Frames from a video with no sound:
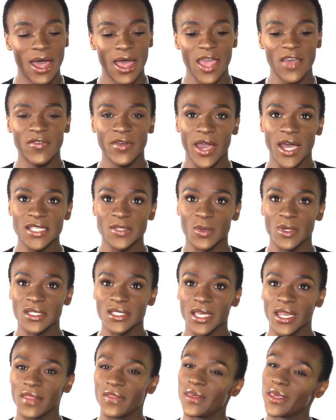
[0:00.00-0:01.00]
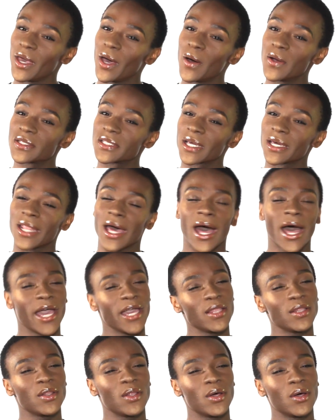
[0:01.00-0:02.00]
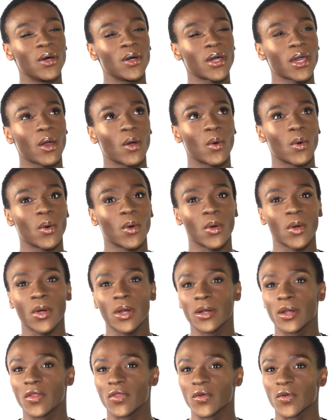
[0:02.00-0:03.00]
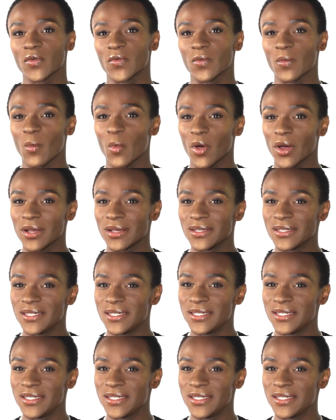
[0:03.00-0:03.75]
If you guys want to see anything else, like an eye look or another more